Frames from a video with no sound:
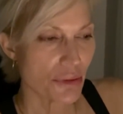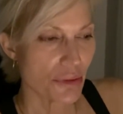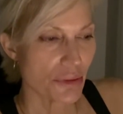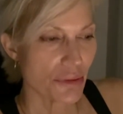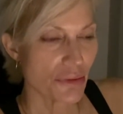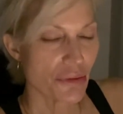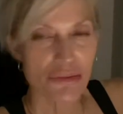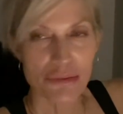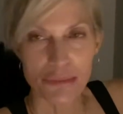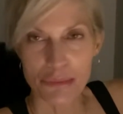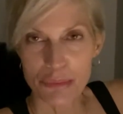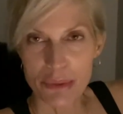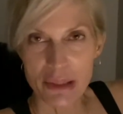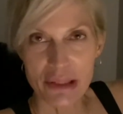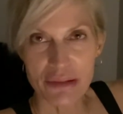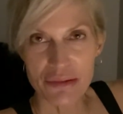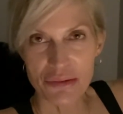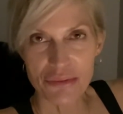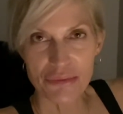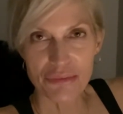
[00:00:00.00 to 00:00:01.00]
there's a
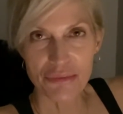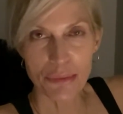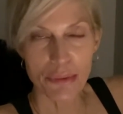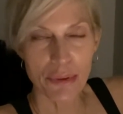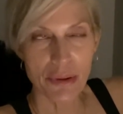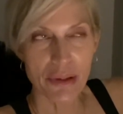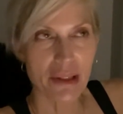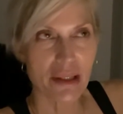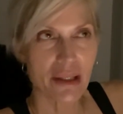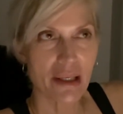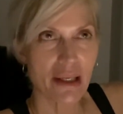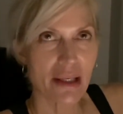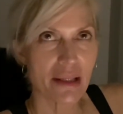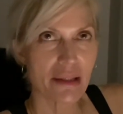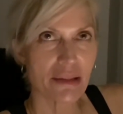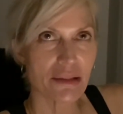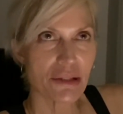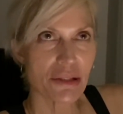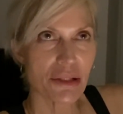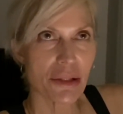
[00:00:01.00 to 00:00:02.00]
reason for it,
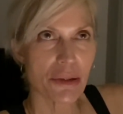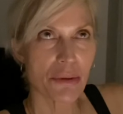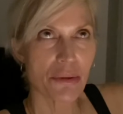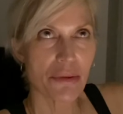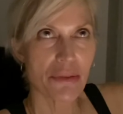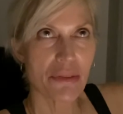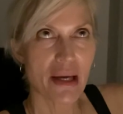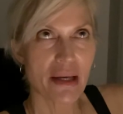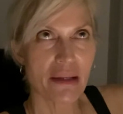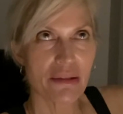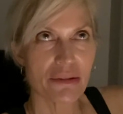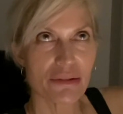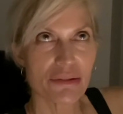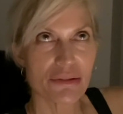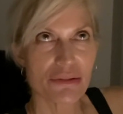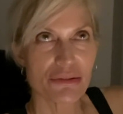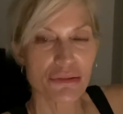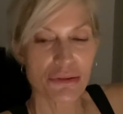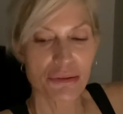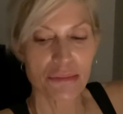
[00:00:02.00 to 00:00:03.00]
and you know, that
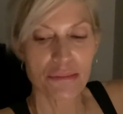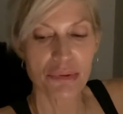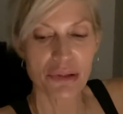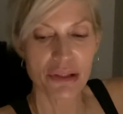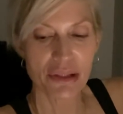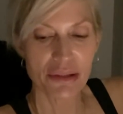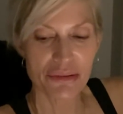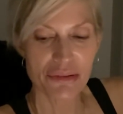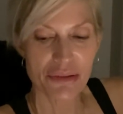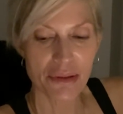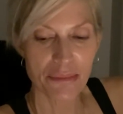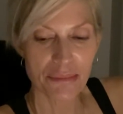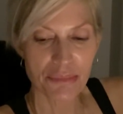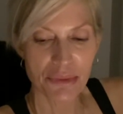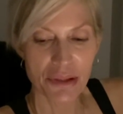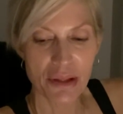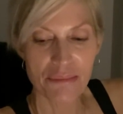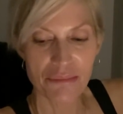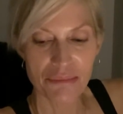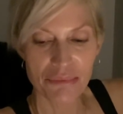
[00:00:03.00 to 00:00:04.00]
should bring you some
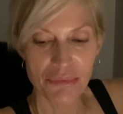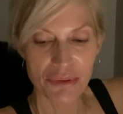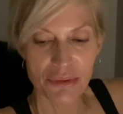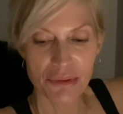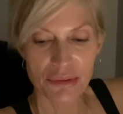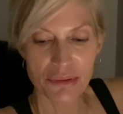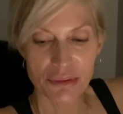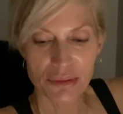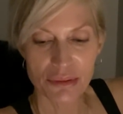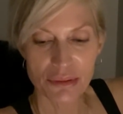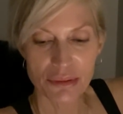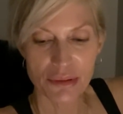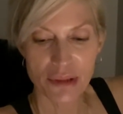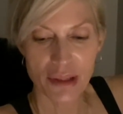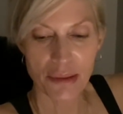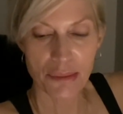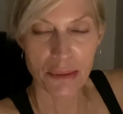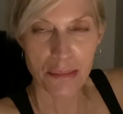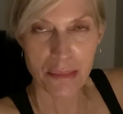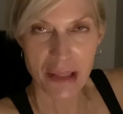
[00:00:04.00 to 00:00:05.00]
comfort, I
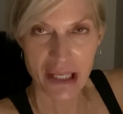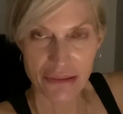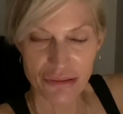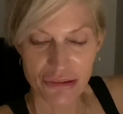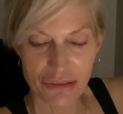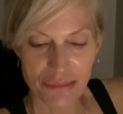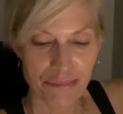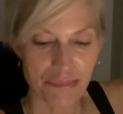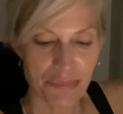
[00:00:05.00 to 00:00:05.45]
would imagine.